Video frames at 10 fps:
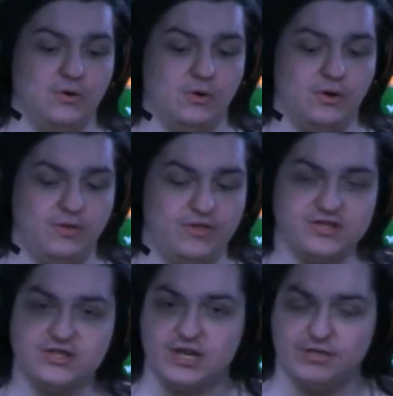This
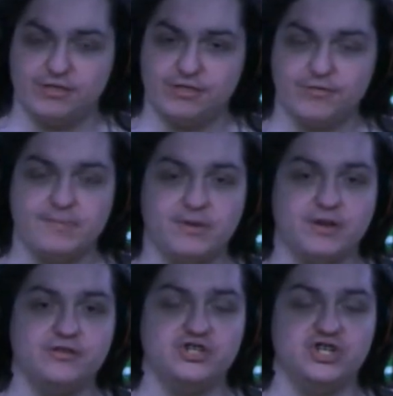is a
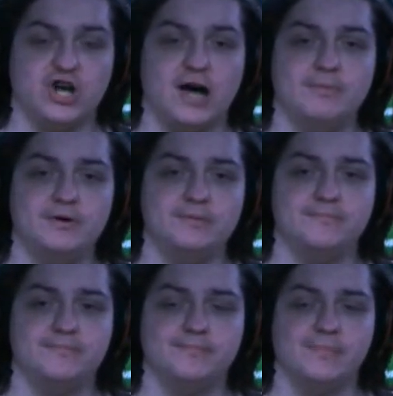3-month job,
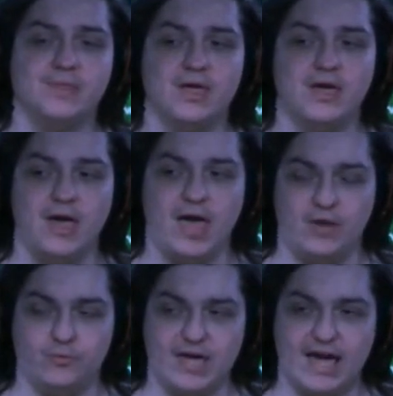
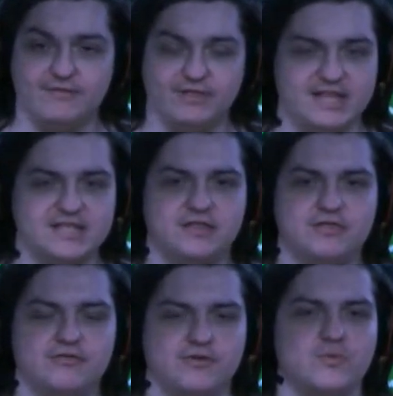and we have less than
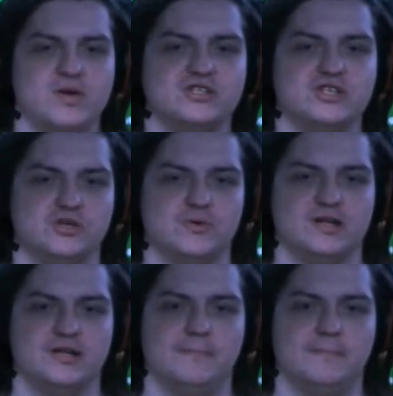3 weeks to do it in.